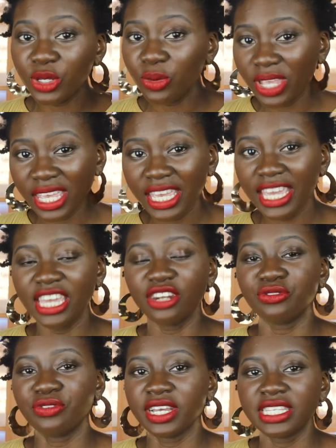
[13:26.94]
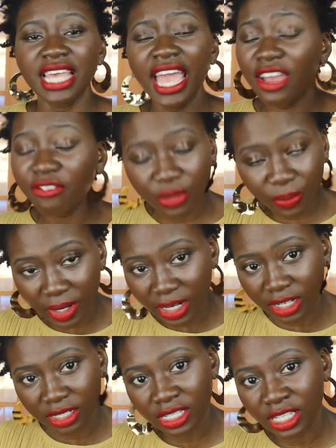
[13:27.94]
you eat, it affects everywhere
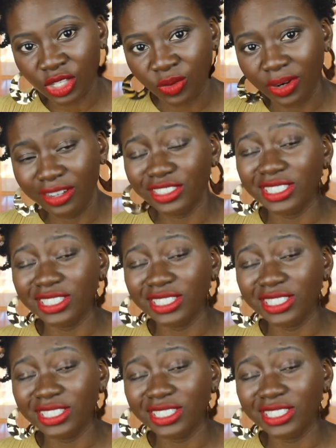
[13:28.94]
else in the world.